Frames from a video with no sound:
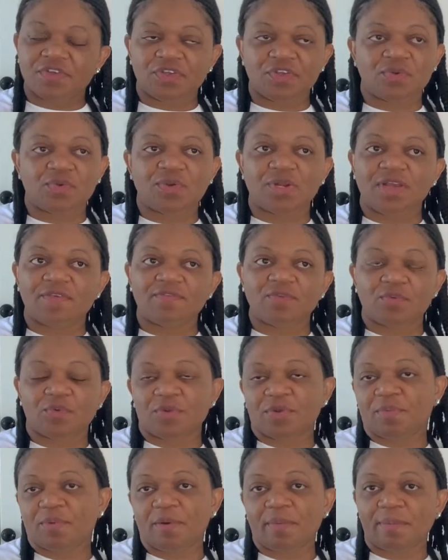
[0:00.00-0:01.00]
You don't have to
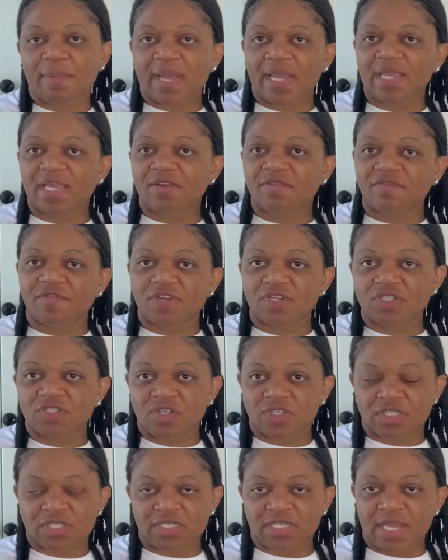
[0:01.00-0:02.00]
worry about buying it fresh
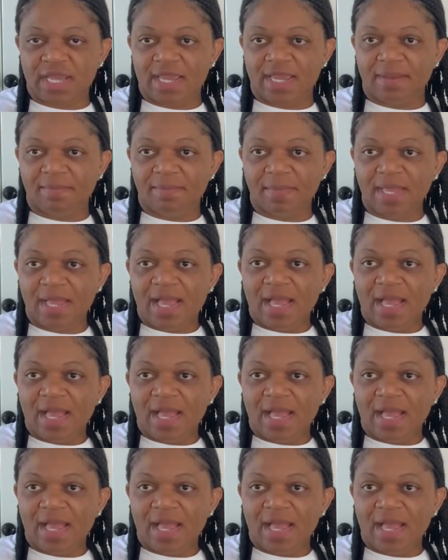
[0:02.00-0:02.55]
all the time.